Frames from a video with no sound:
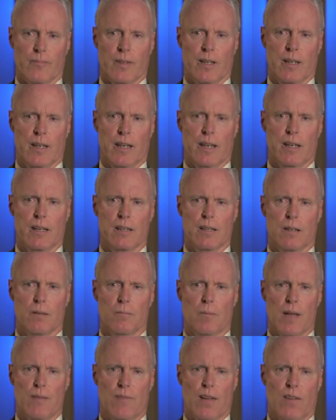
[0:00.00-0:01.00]

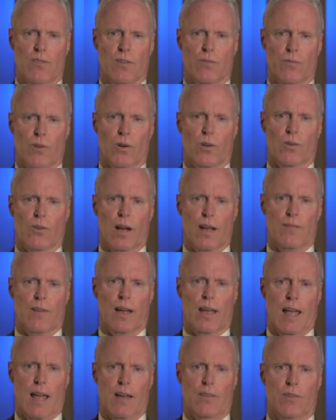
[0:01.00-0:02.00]
And my favorite photograph
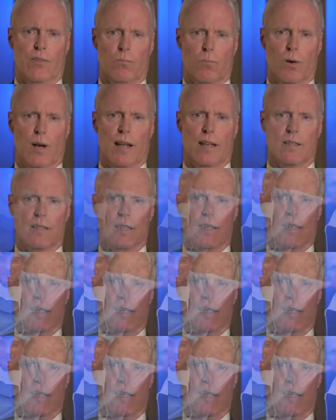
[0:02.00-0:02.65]
I have of Brent,